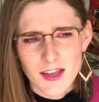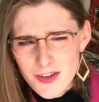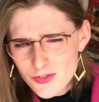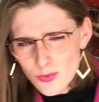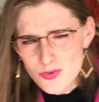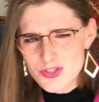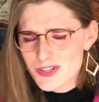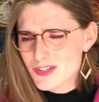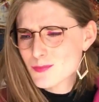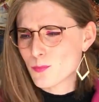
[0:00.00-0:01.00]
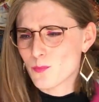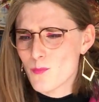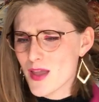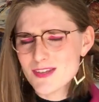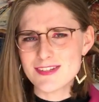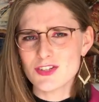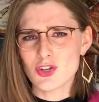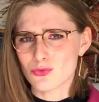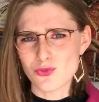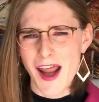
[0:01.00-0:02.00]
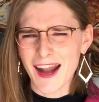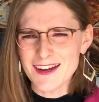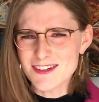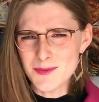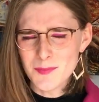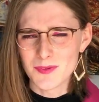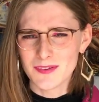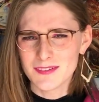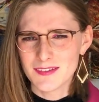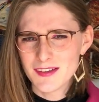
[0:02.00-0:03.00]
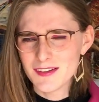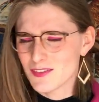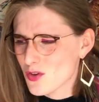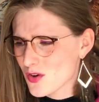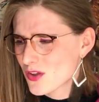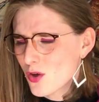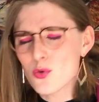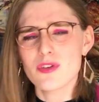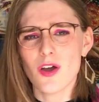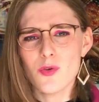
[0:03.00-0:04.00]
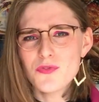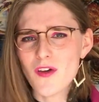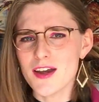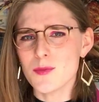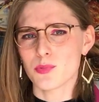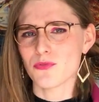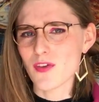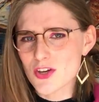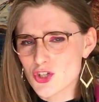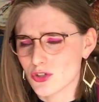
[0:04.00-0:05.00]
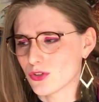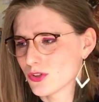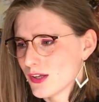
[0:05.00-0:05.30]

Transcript: Don't just message a random. Go, go find a professional.